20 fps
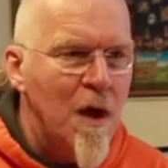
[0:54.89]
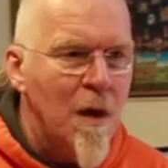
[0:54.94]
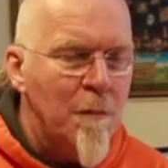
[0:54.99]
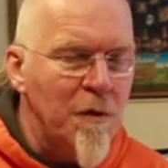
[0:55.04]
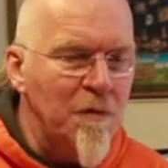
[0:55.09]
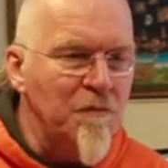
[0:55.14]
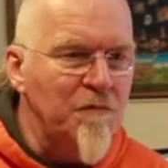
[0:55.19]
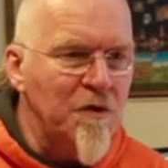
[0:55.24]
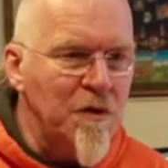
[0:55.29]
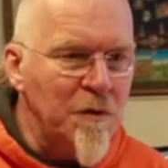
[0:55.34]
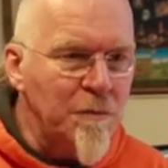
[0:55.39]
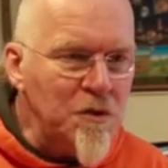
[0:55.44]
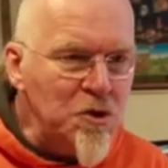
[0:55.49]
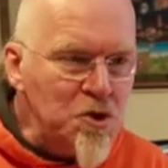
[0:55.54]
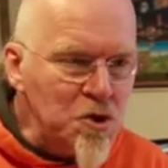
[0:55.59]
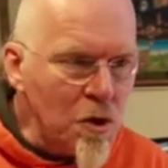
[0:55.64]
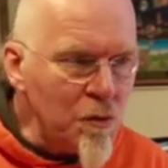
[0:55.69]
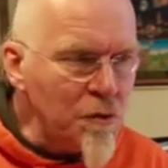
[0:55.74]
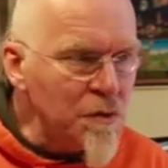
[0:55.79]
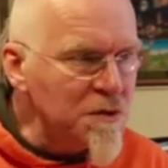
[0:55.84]
But for the
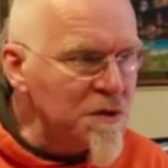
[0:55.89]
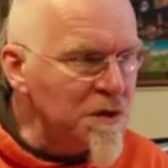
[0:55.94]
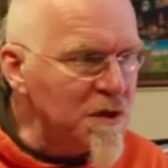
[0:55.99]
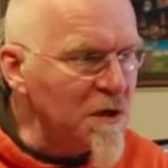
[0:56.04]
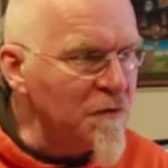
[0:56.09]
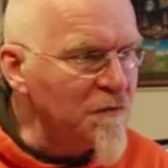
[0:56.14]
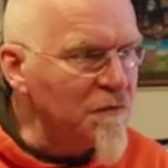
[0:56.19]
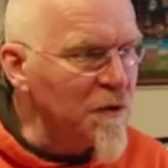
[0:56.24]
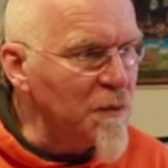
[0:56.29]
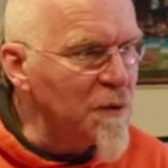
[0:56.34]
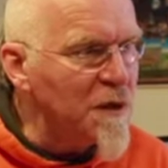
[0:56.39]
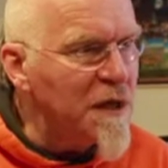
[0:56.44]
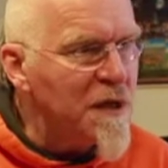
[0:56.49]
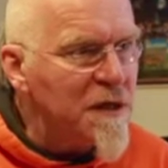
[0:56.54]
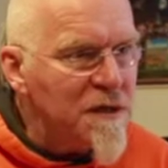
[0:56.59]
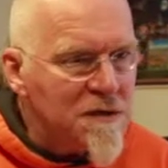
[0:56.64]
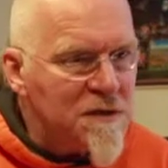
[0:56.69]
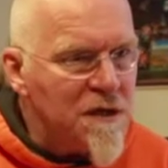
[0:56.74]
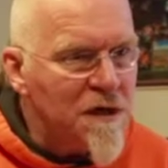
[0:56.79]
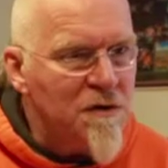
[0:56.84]
majority of you, it
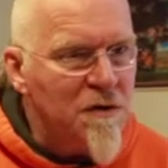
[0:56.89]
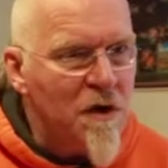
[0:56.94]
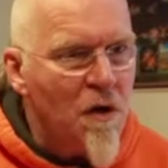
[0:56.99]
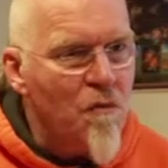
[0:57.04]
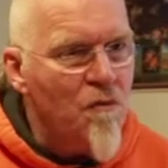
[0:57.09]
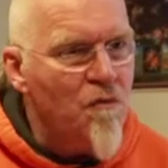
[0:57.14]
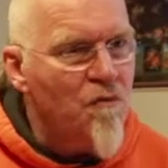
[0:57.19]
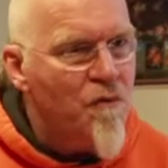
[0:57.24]
is a